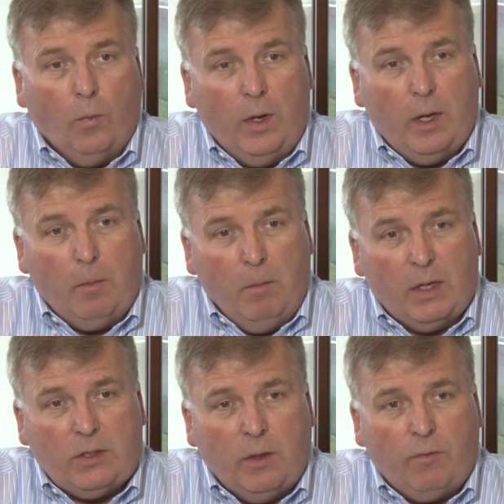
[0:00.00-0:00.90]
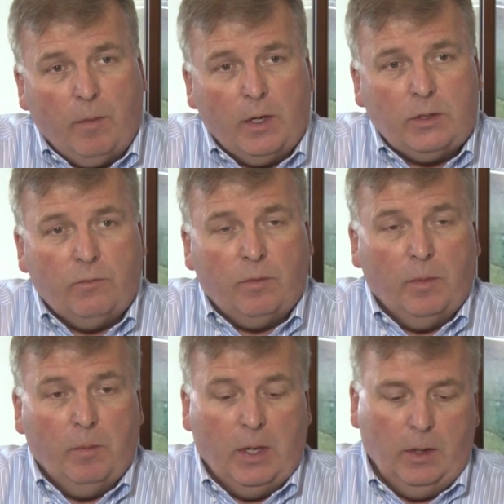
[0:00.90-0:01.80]
We get mixed information from
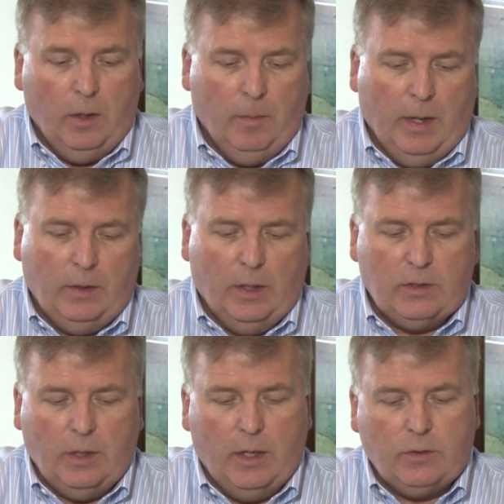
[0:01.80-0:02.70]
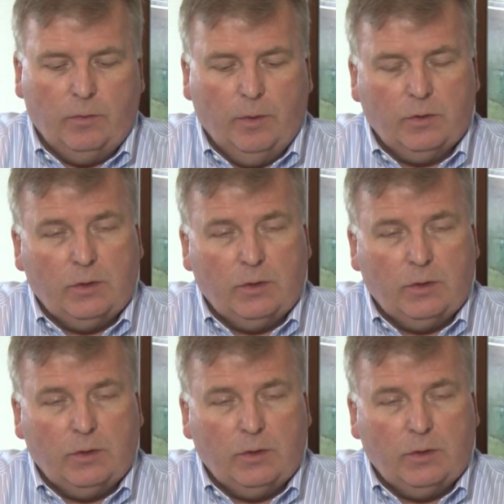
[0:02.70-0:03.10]
the media about testosterone.